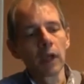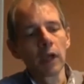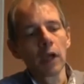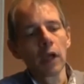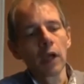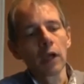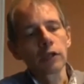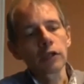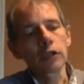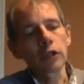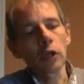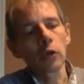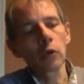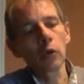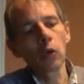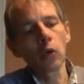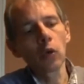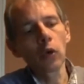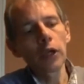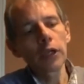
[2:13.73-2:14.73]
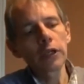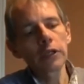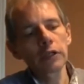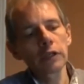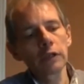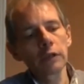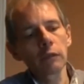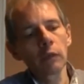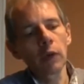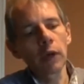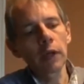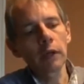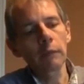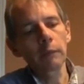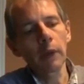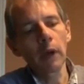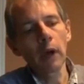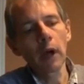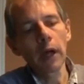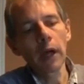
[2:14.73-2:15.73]
So Lloyd went
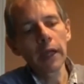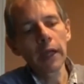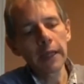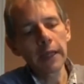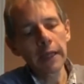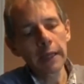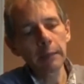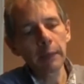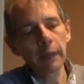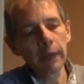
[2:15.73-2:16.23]
high. He picked